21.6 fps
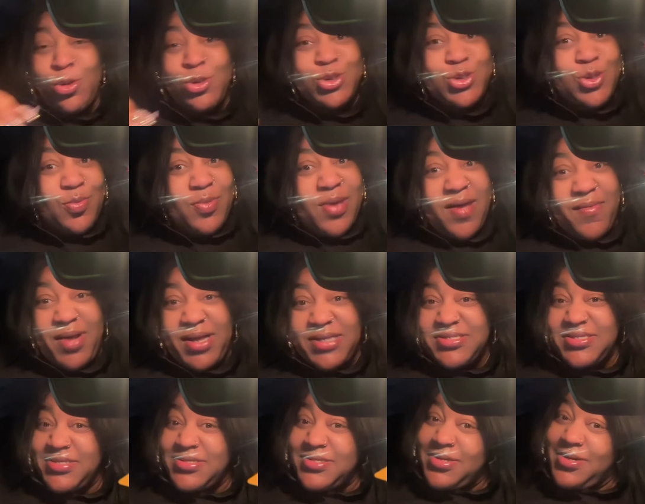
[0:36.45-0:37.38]
So me and my
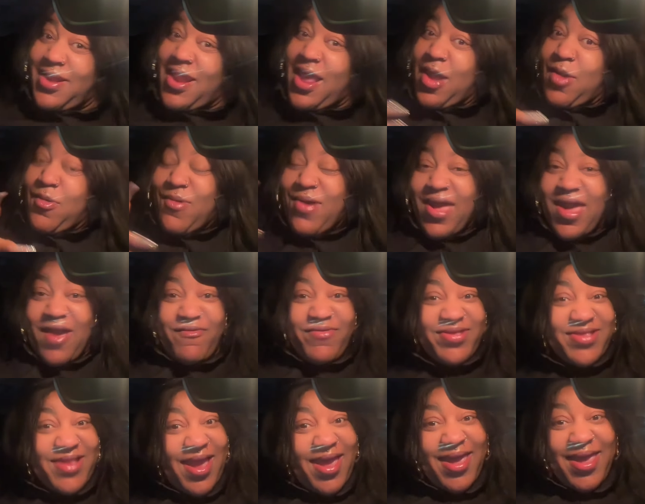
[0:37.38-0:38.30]
sister like,
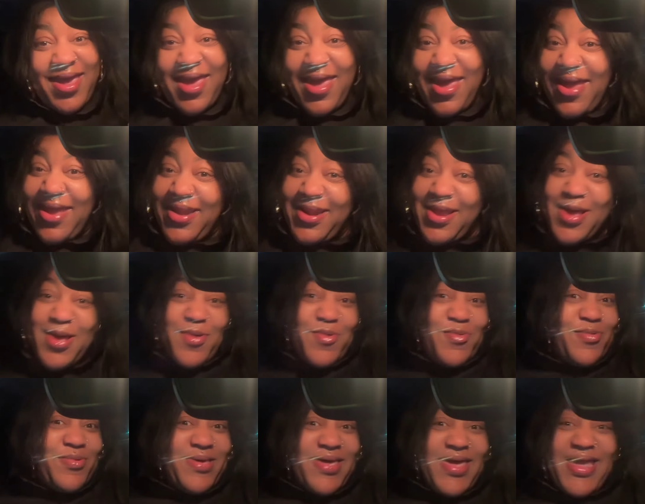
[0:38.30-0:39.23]
everything head
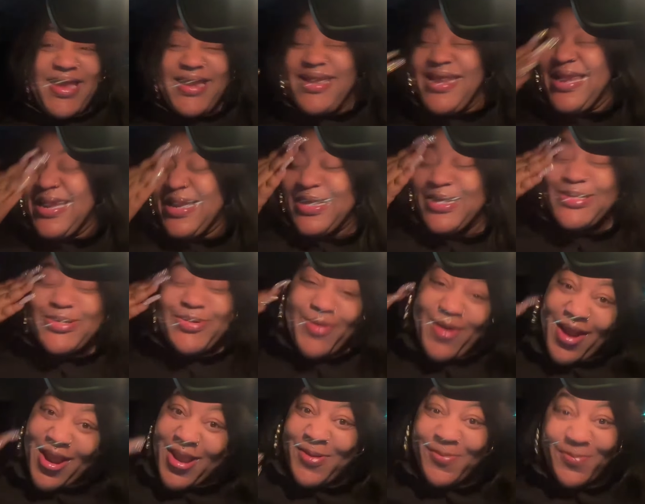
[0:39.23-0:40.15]
up. We ain't in this,
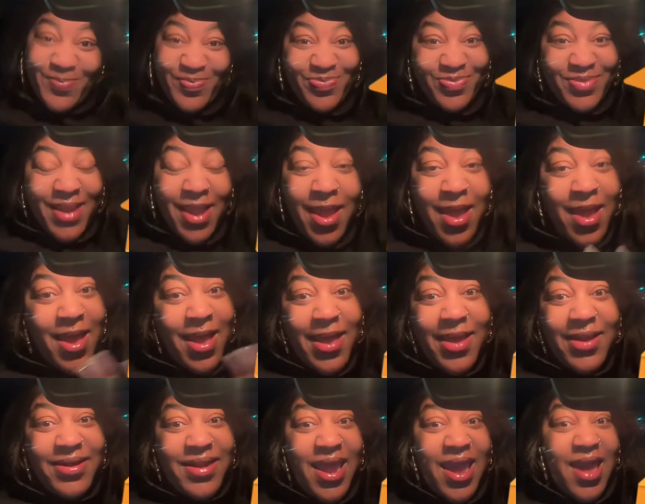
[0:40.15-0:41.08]
right?
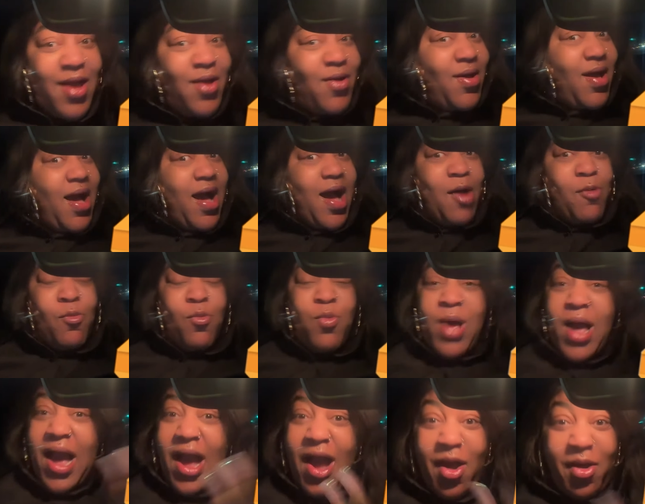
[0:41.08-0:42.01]
Now,
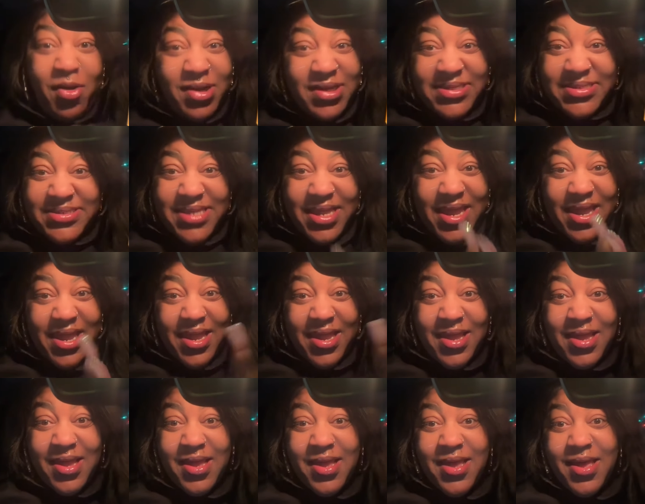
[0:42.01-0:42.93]
I only
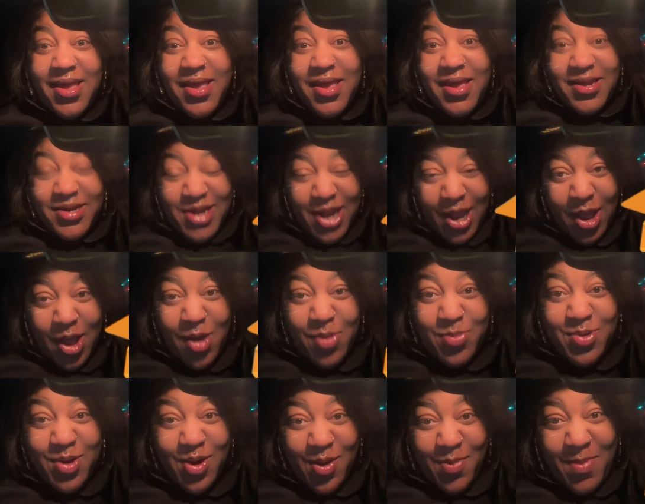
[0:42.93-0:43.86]
seen the
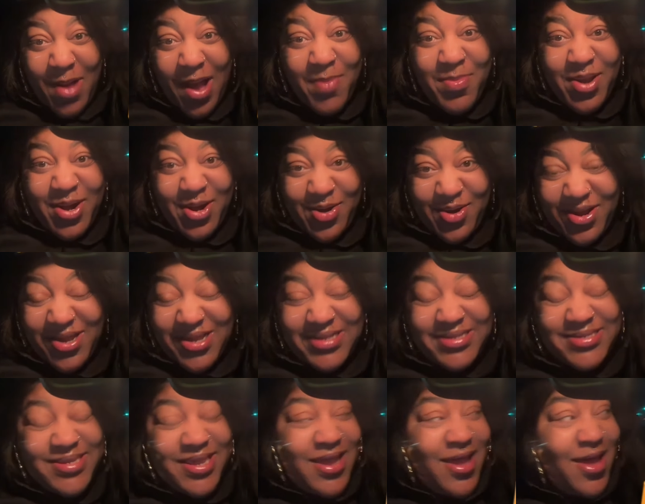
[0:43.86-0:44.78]
homegirl mama and her
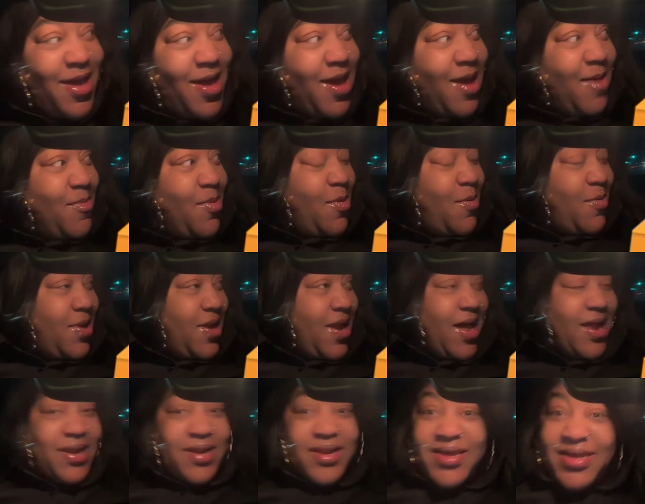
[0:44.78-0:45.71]
auntie. But when
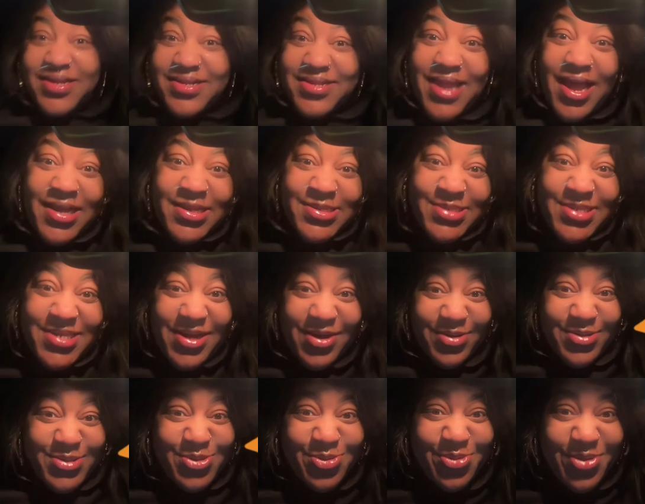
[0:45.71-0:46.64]
I looked, I see
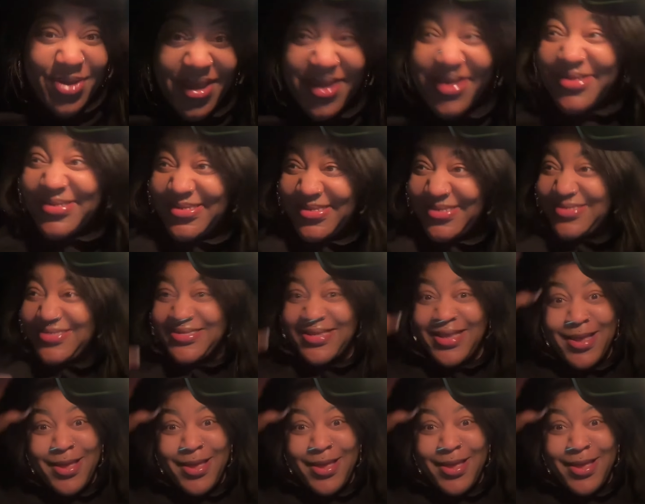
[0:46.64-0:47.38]
her two cousins.